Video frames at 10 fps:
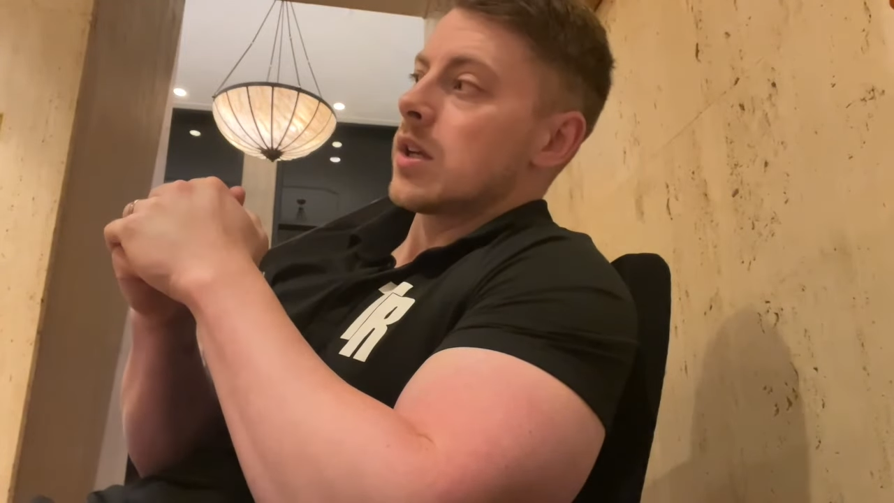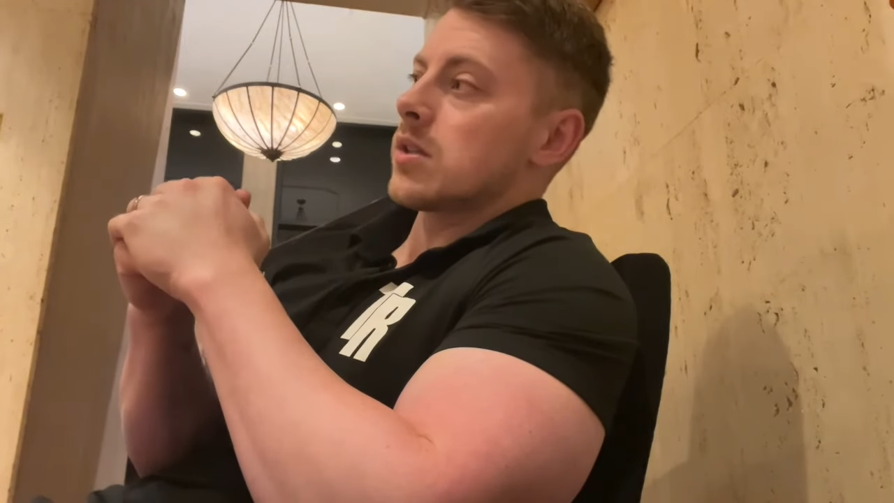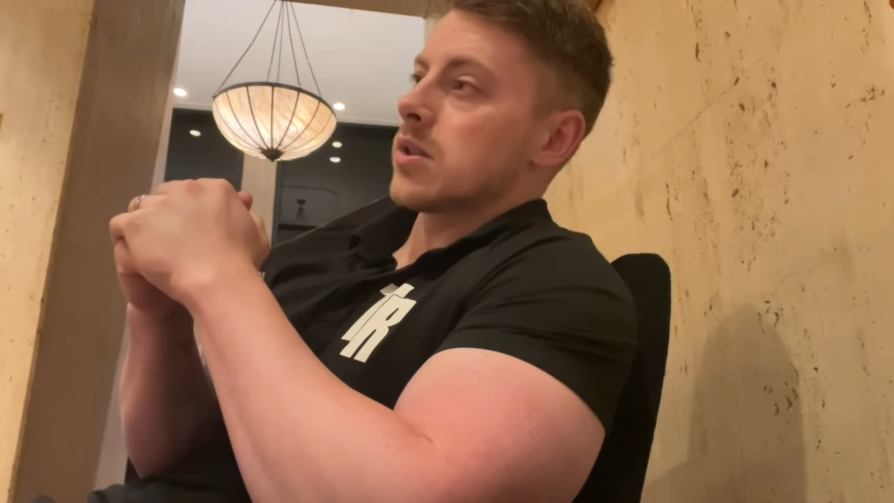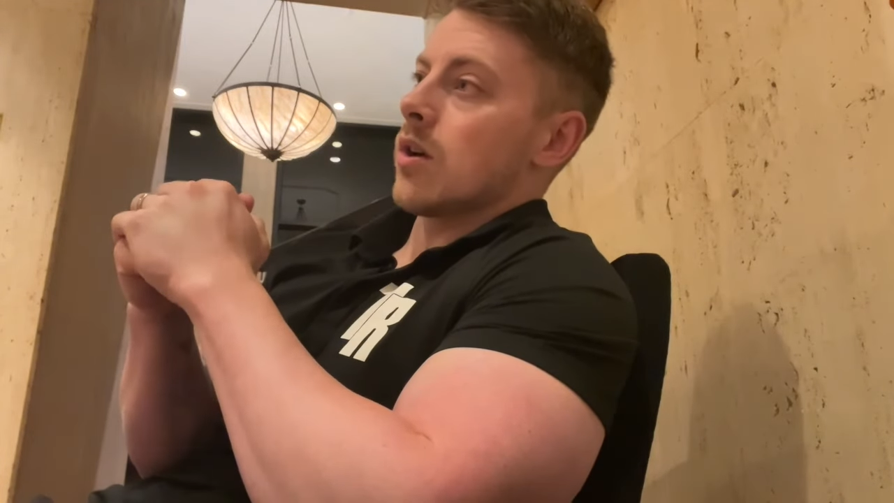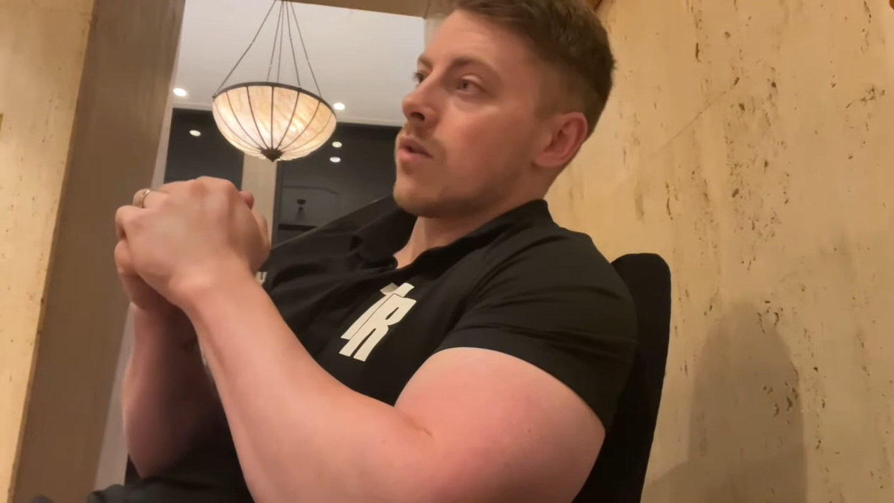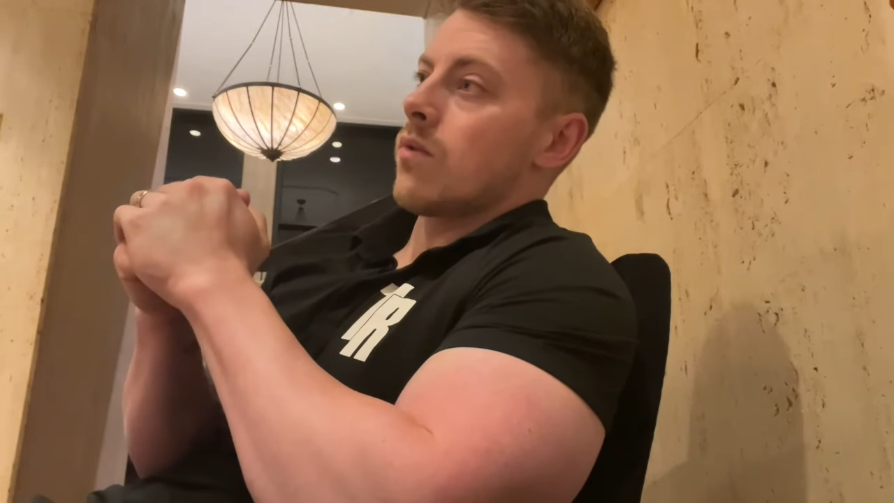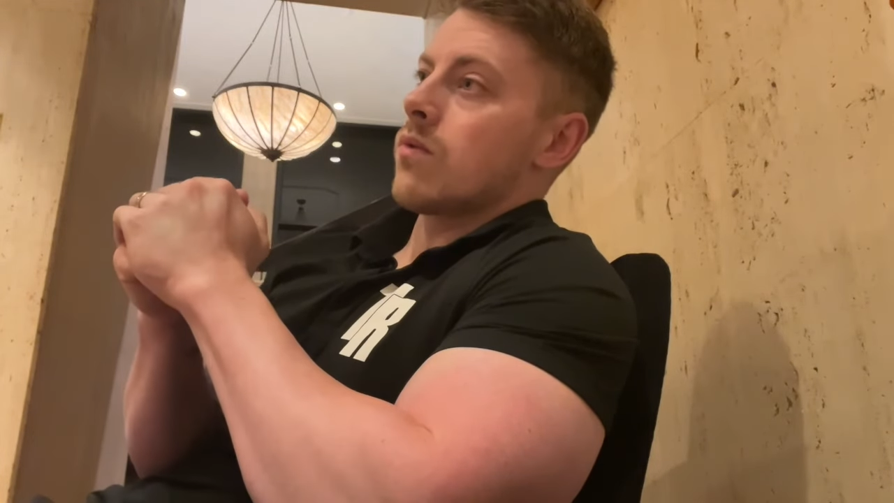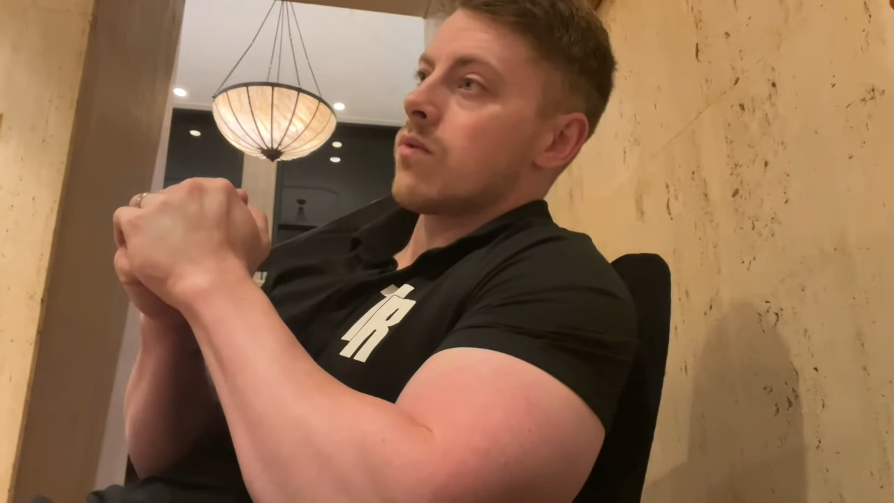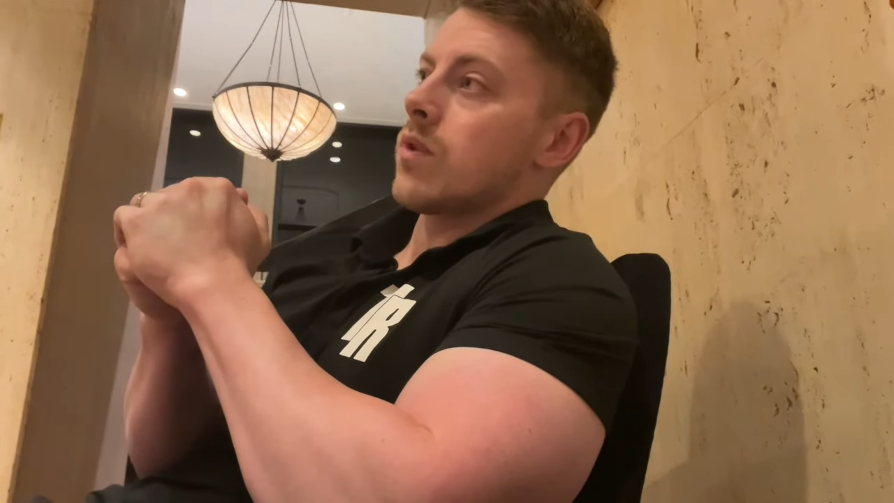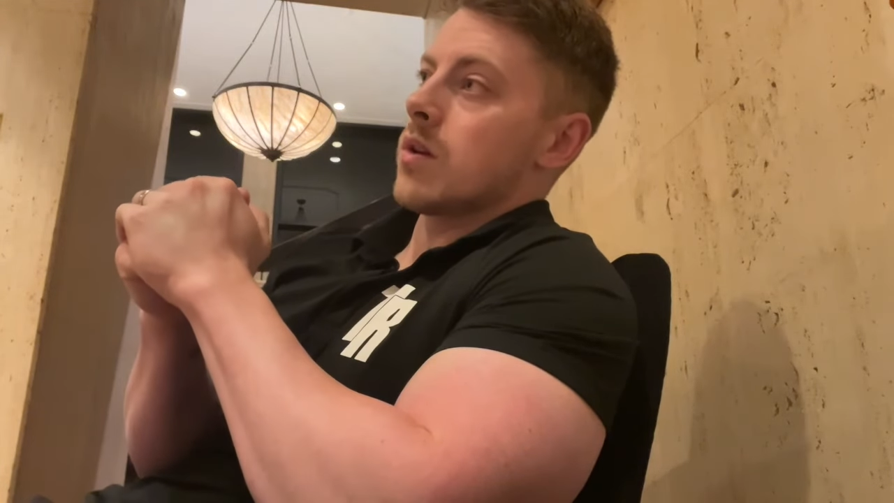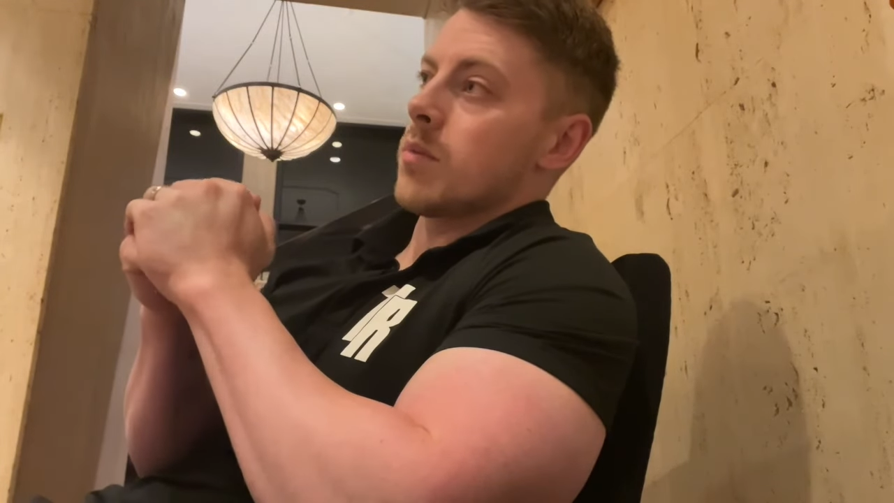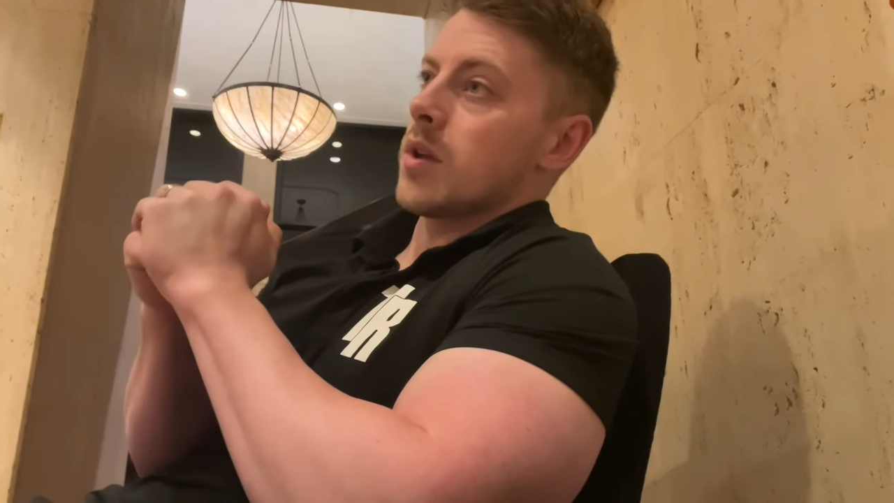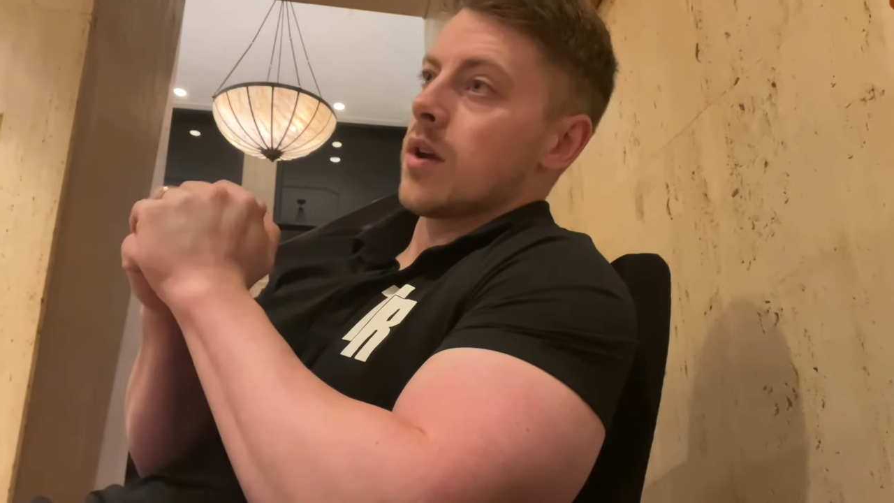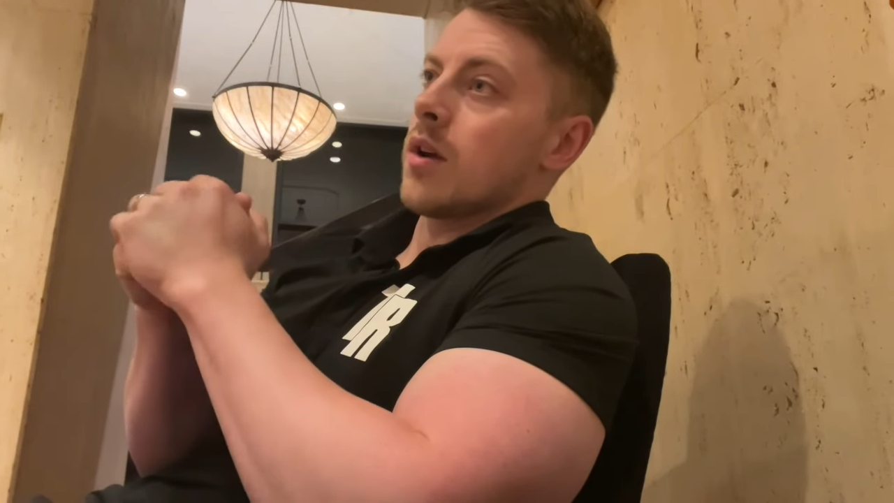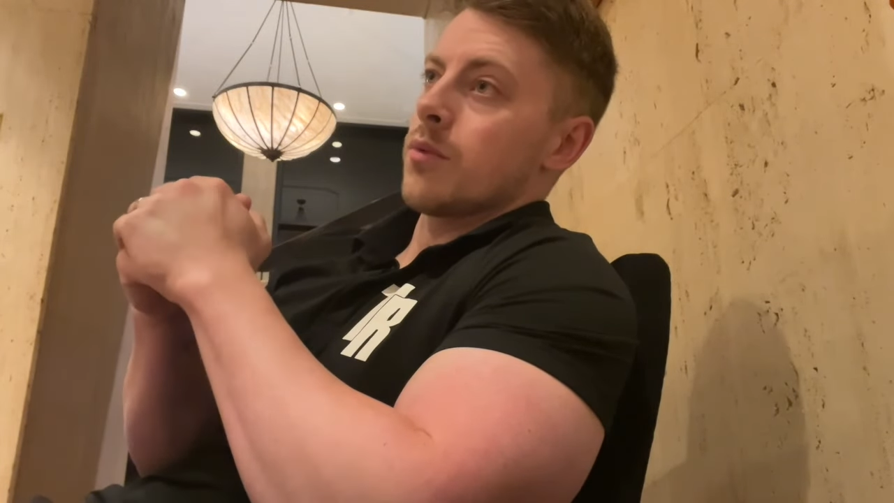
So it'll be a